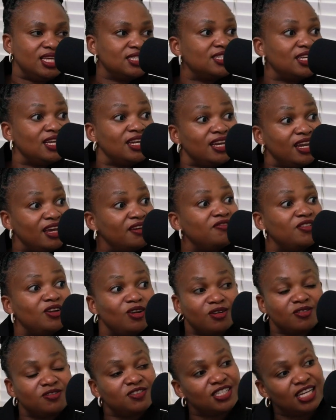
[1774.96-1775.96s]
There's a level
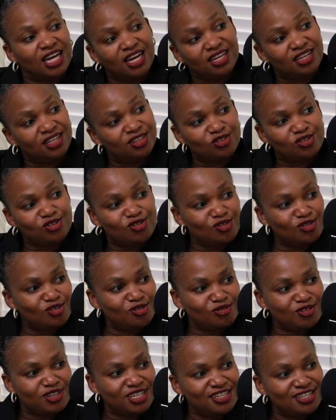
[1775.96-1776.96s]
of science
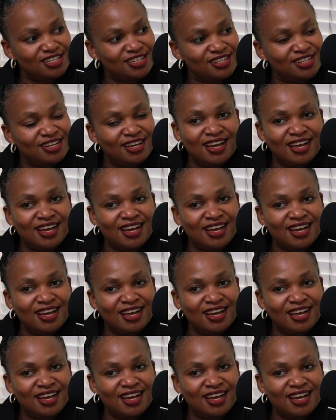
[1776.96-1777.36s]
to it.